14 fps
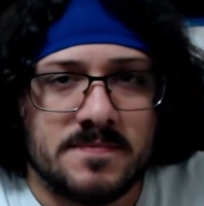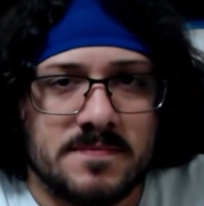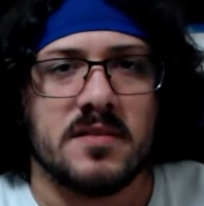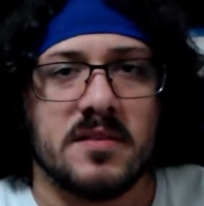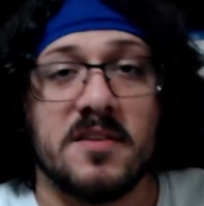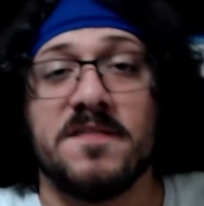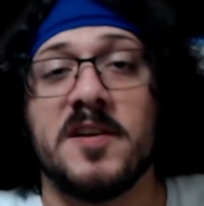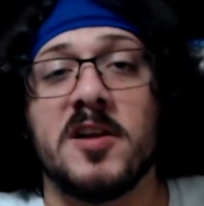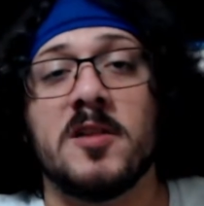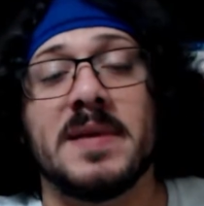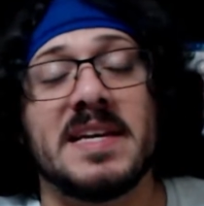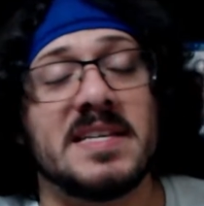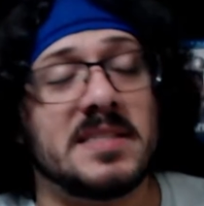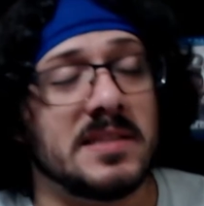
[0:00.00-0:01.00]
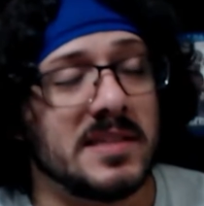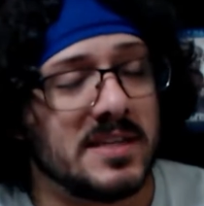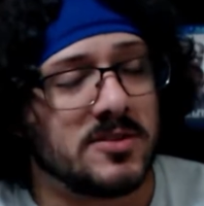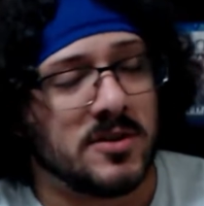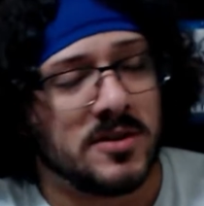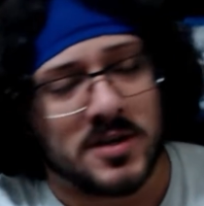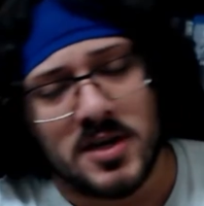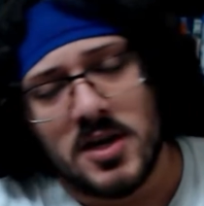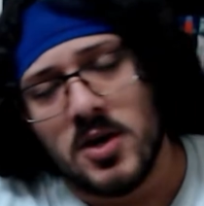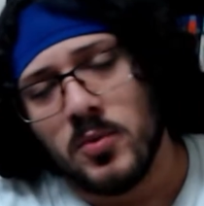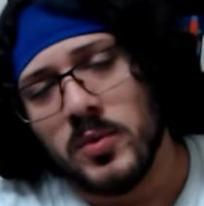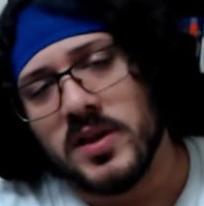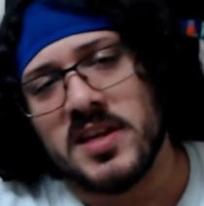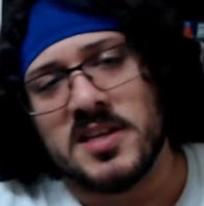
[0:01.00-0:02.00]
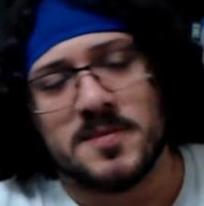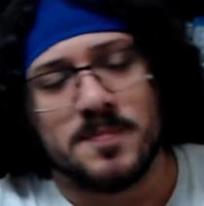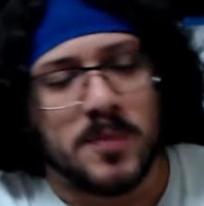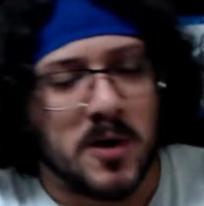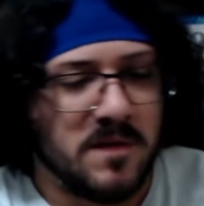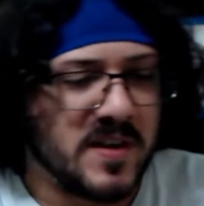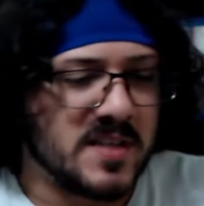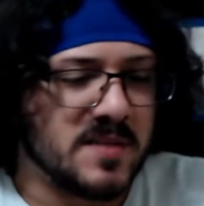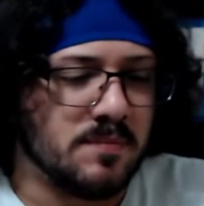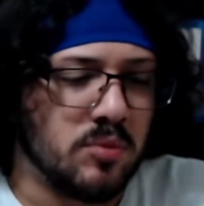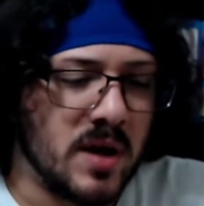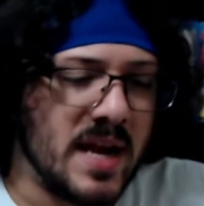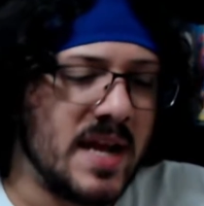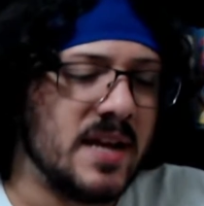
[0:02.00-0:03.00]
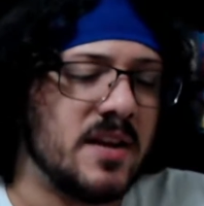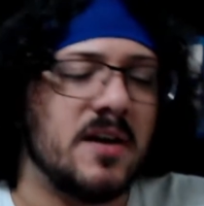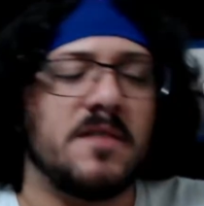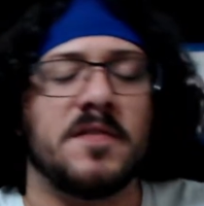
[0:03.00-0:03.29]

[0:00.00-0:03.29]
The film is littered with his perfect brand of